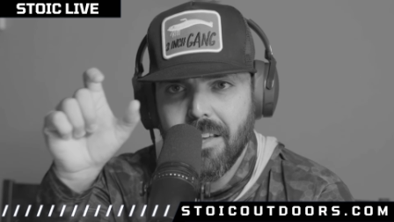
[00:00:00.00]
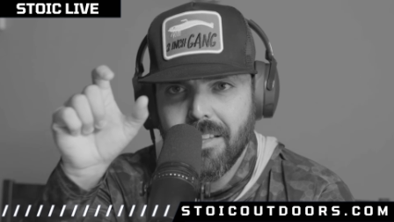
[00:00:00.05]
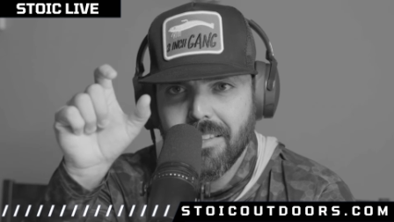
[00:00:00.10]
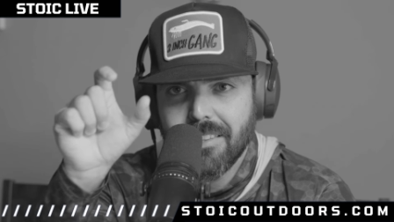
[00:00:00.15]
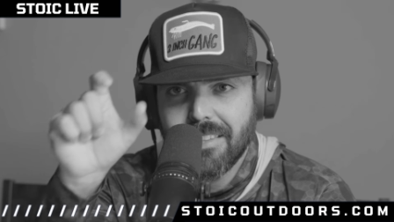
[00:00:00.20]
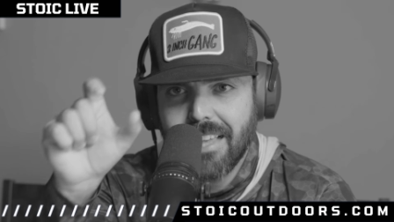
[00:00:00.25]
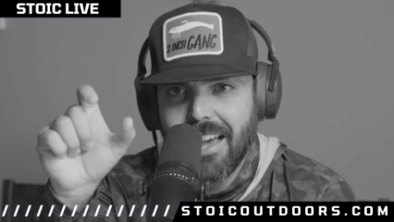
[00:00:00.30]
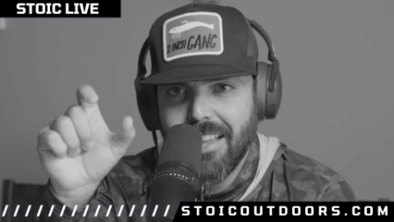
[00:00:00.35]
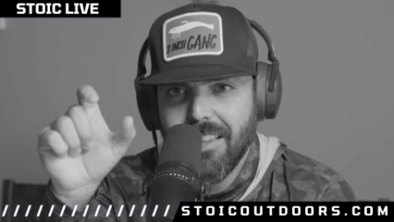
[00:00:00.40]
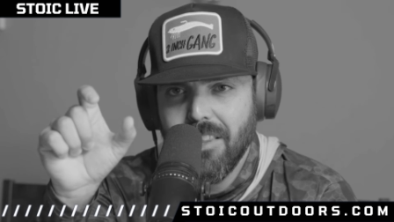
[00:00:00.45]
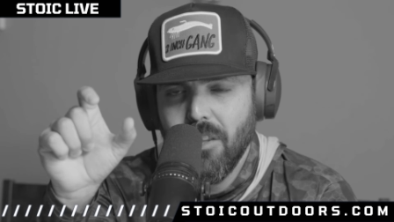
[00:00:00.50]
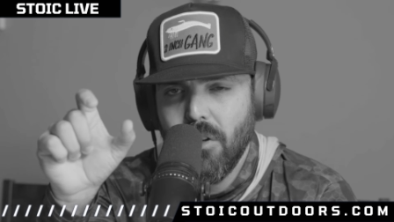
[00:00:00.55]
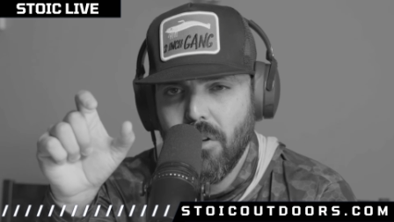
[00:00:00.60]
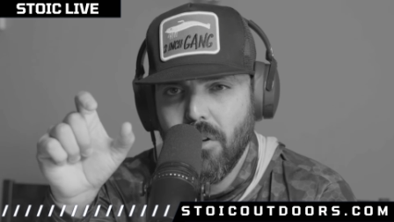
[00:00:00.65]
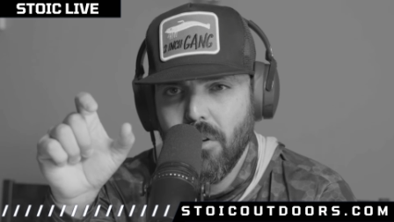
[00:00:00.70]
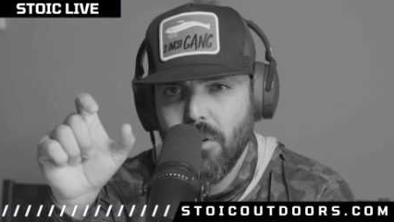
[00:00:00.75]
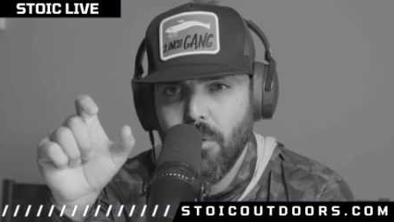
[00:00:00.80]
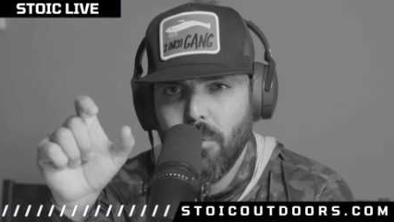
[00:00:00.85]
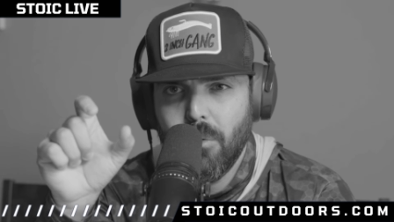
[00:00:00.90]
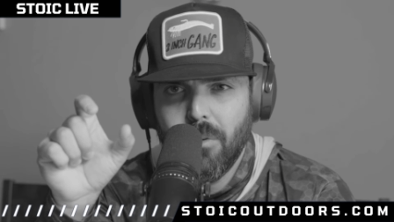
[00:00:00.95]
That little
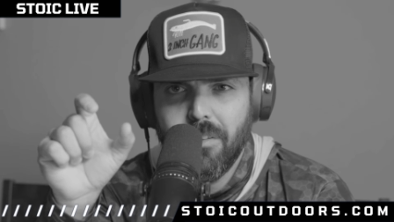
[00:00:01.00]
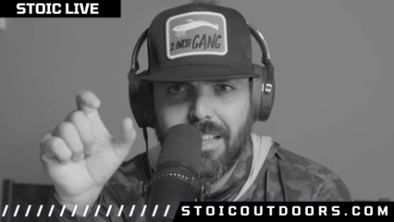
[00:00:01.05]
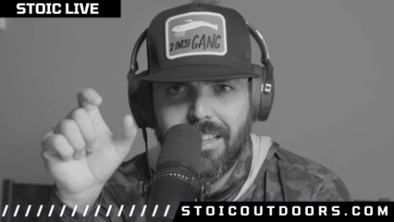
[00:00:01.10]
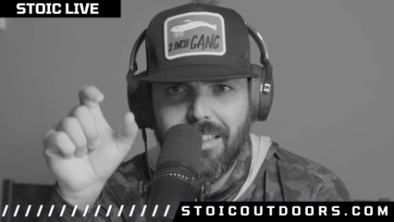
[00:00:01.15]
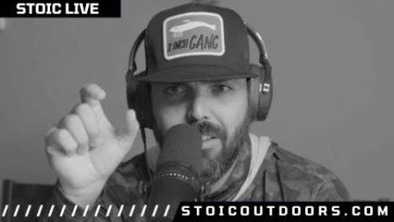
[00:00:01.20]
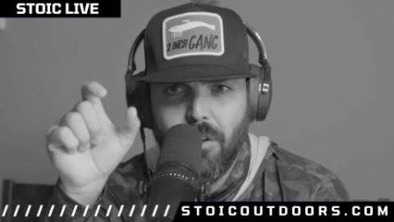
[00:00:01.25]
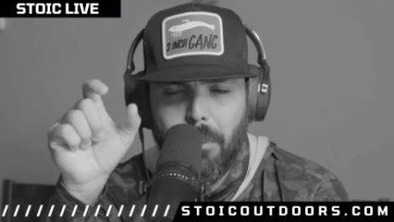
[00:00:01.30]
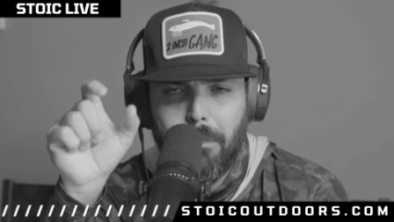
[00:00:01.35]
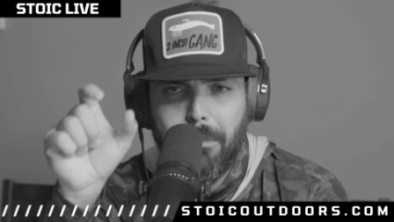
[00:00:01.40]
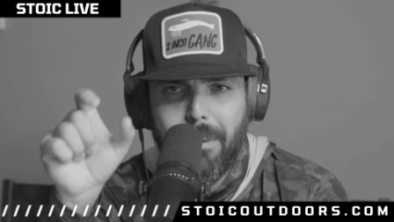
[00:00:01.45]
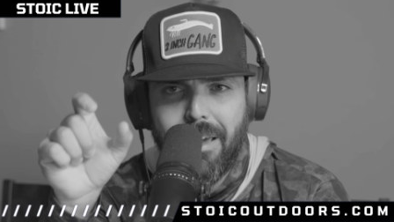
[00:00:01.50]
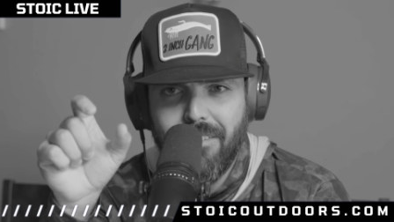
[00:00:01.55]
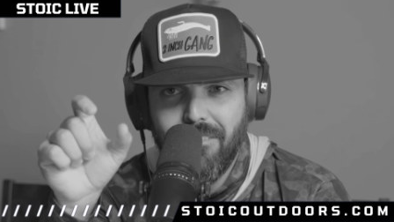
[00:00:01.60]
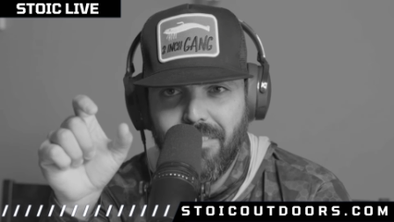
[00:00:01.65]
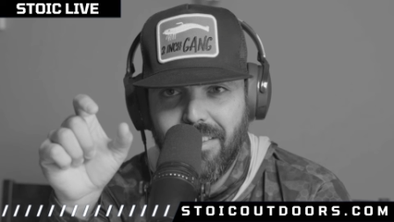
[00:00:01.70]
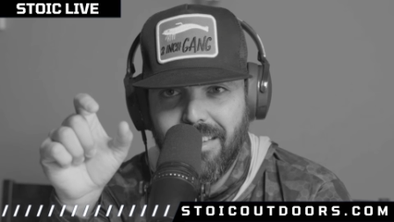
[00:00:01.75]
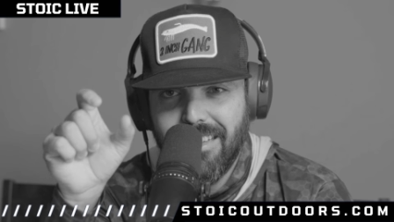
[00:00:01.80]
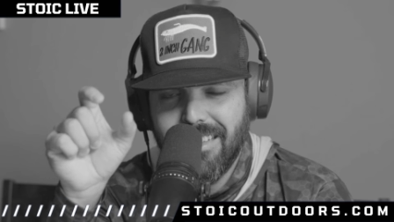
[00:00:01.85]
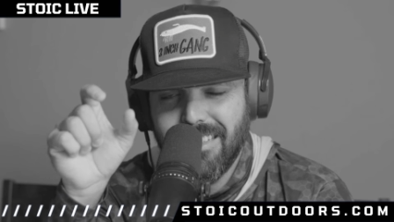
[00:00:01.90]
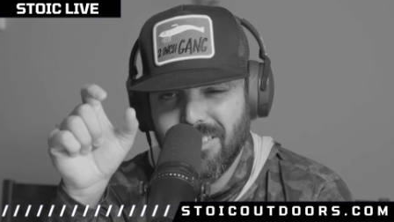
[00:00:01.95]
lure, that little bay
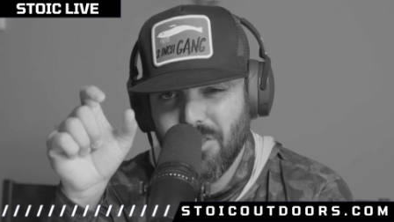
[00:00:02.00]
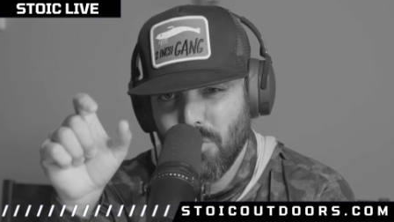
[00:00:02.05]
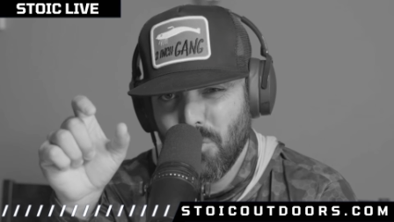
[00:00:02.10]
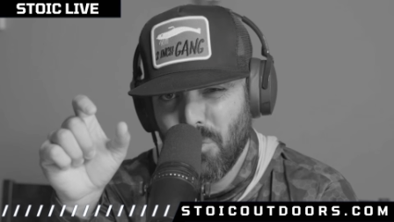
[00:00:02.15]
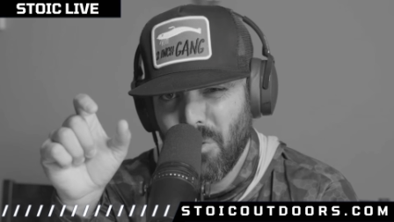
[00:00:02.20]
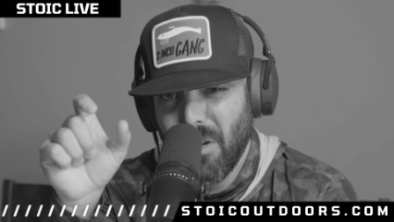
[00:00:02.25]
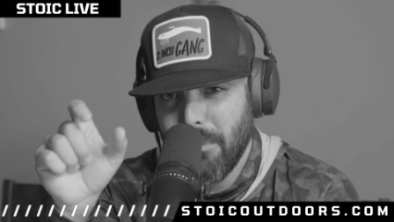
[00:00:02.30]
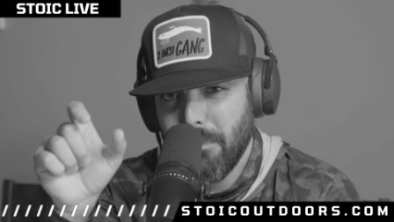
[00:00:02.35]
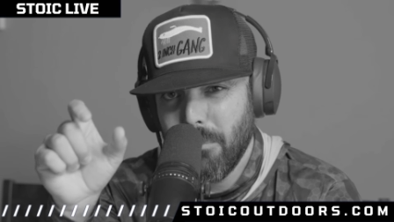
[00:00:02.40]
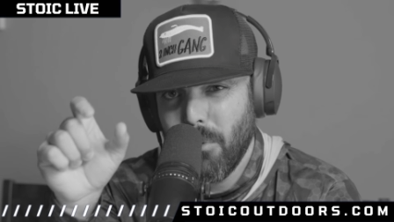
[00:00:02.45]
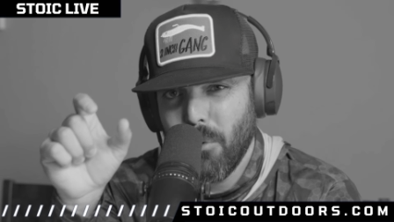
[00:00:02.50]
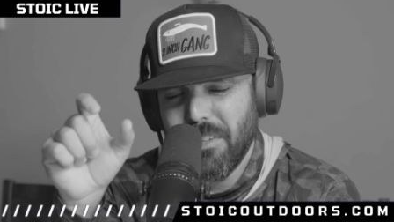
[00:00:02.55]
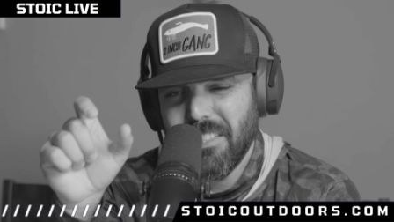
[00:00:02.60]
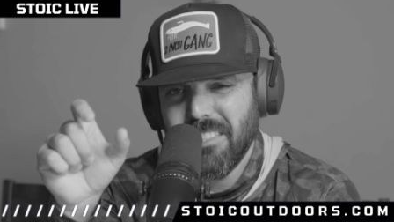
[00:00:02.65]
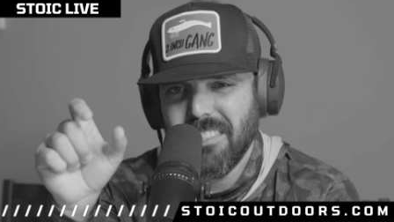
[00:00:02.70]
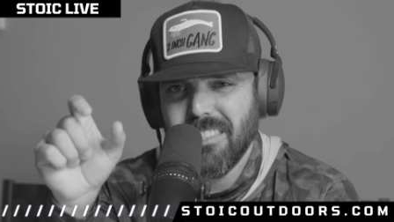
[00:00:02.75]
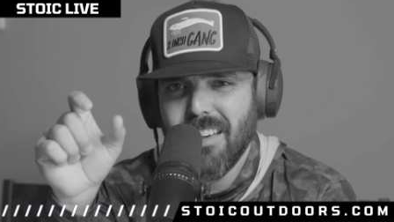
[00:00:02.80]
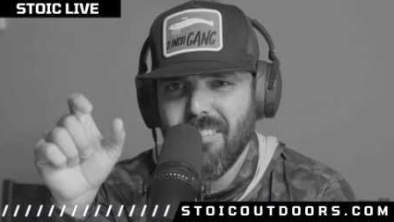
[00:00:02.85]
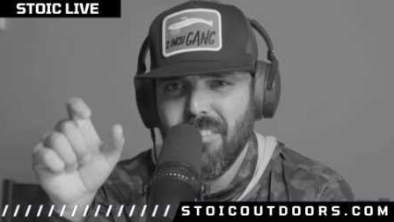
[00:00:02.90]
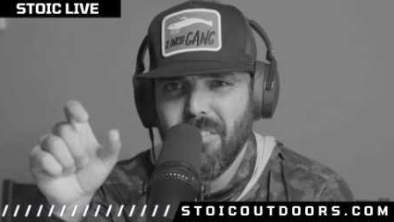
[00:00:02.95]
is
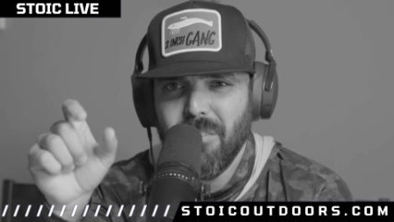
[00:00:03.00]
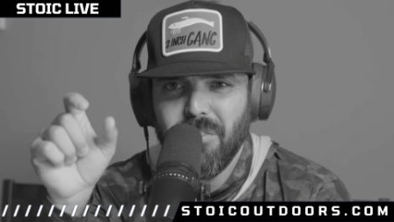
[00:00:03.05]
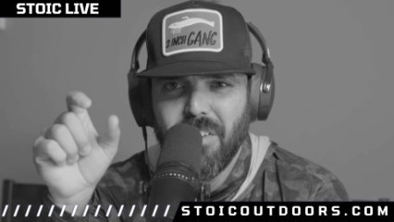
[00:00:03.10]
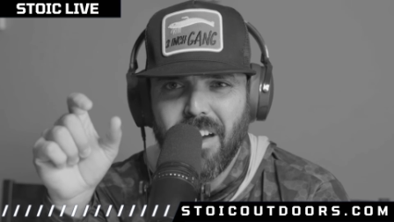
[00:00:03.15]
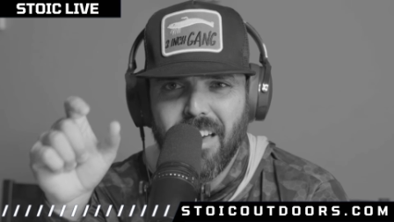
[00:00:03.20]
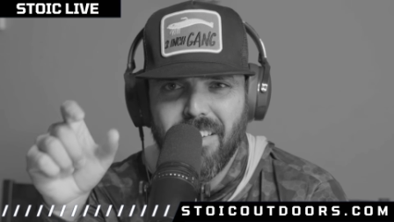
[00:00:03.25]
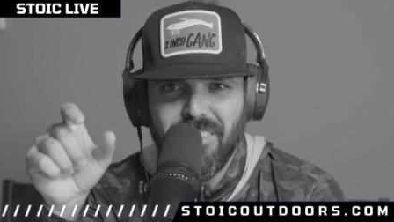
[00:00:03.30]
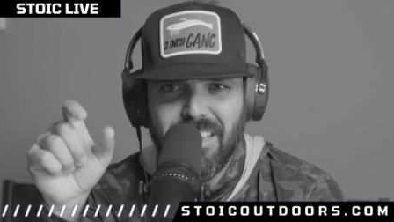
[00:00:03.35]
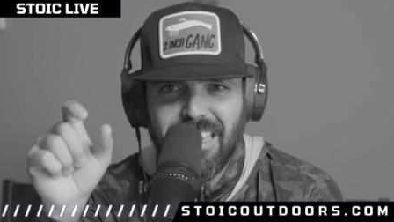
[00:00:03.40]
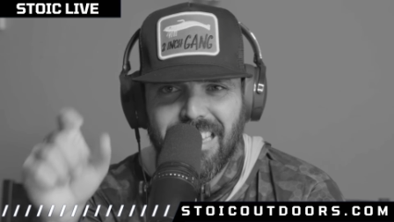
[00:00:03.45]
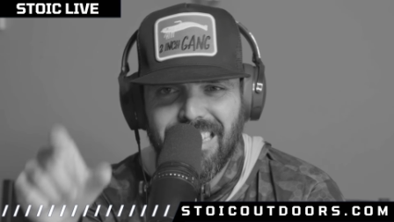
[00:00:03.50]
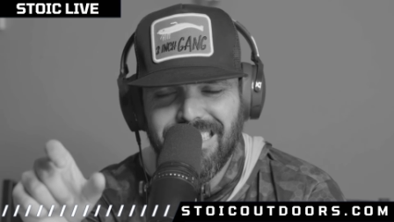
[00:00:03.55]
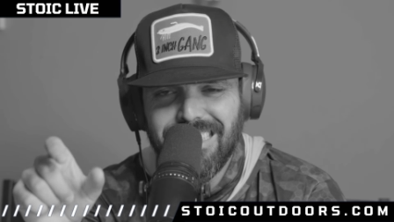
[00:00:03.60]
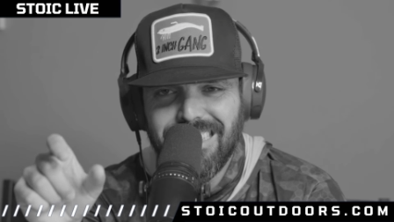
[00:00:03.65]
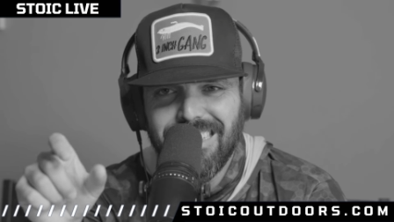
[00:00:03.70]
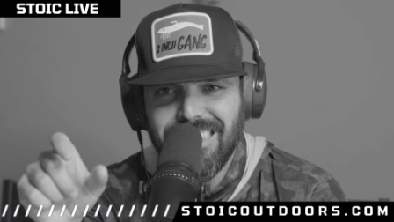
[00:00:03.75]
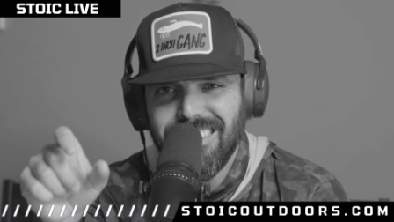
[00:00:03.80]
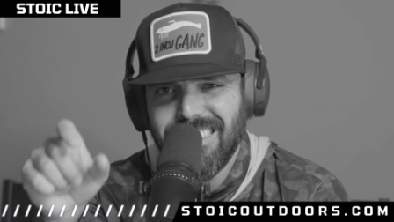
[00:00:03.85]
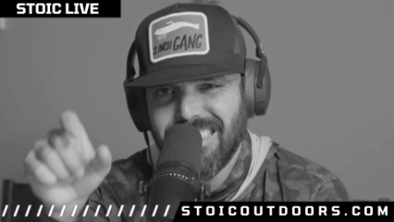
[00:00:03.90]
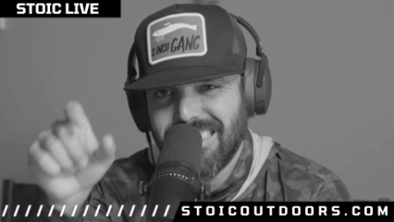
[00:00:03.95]
3.75 inches.